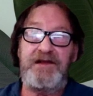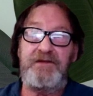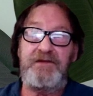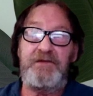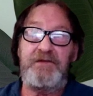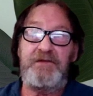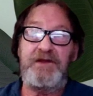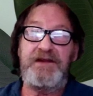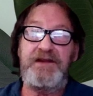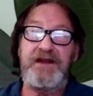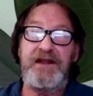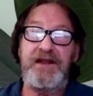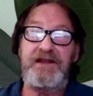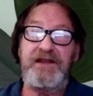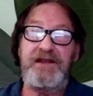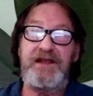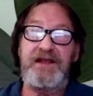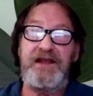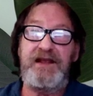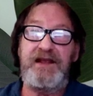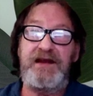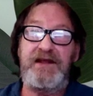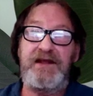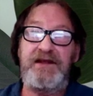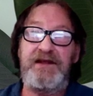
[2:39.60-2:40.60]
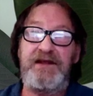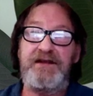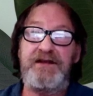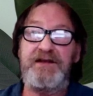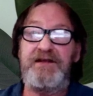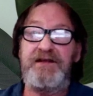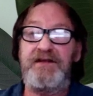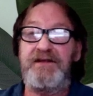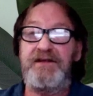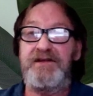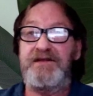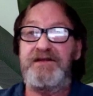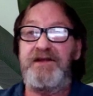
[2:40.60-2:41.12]
with nothing in
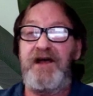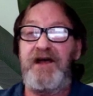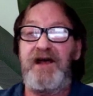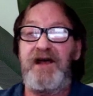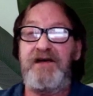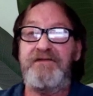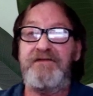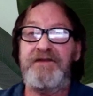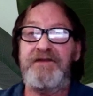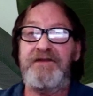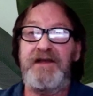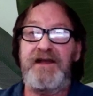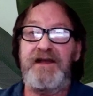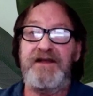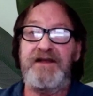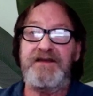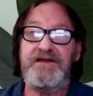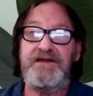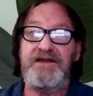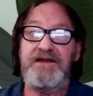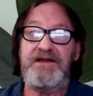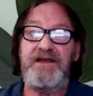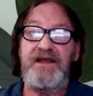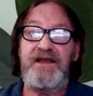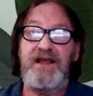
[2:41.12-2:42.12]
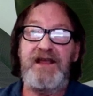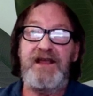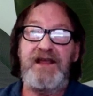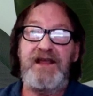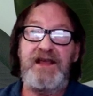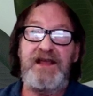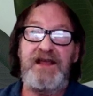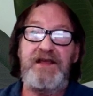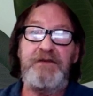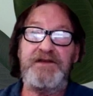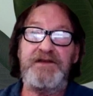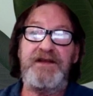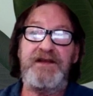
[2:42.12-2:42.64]
it, off-gassing,
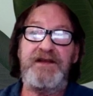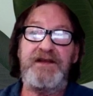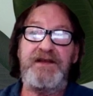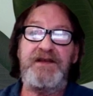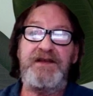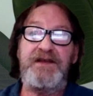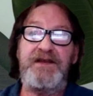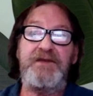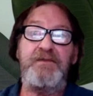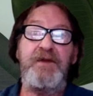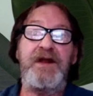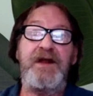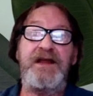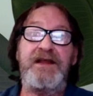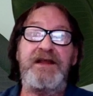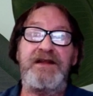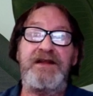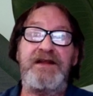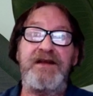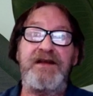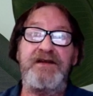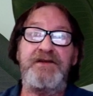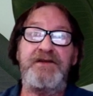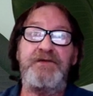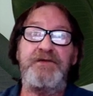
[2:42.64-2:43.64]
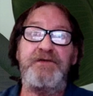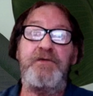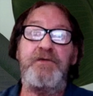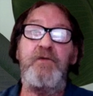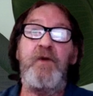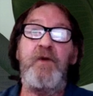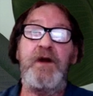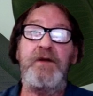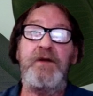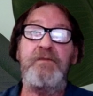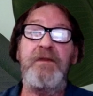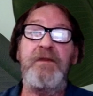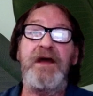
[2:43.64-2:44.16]
he said he could bring it down to
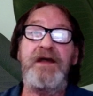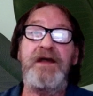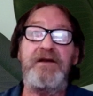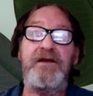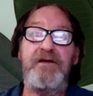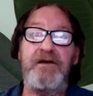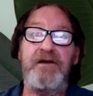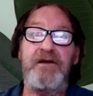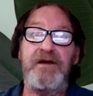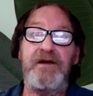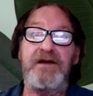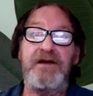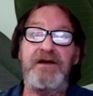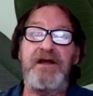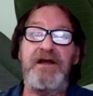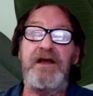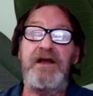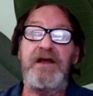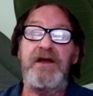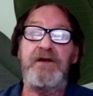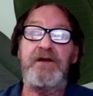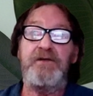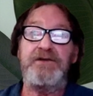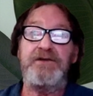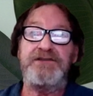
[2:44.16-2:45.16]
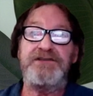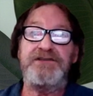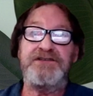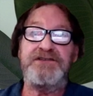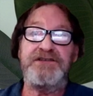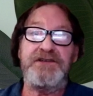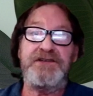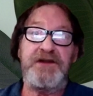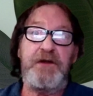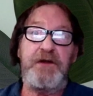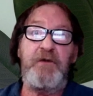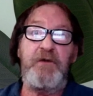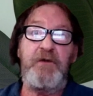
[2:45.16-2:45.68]
1 micron, which
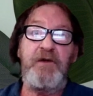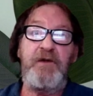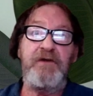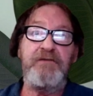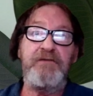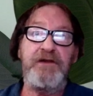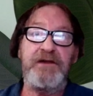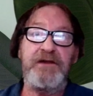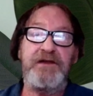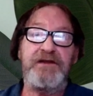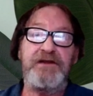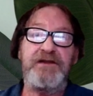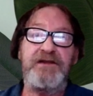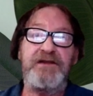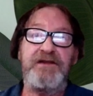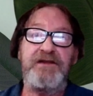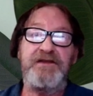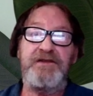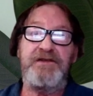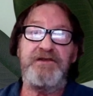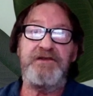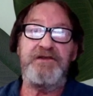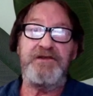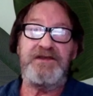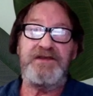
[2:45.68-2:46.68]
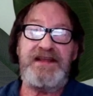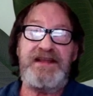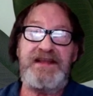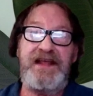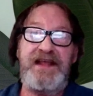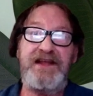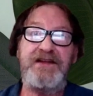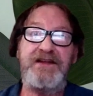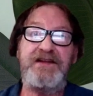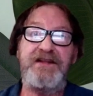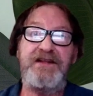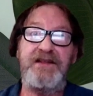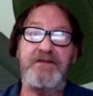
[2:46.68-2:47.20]
is equivalent to
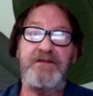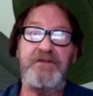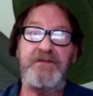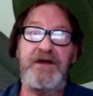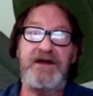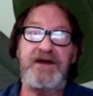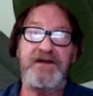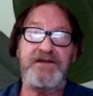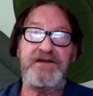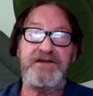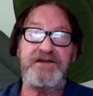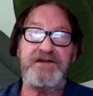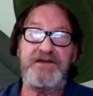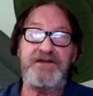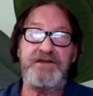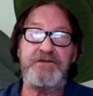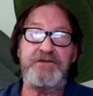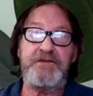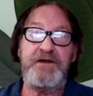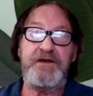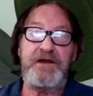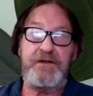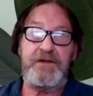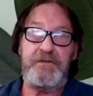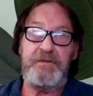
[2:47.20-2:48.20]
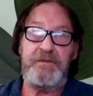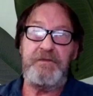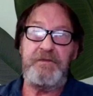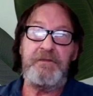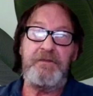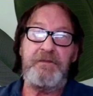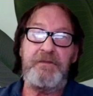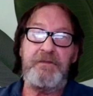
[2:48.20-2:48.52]
10 to the minus 3.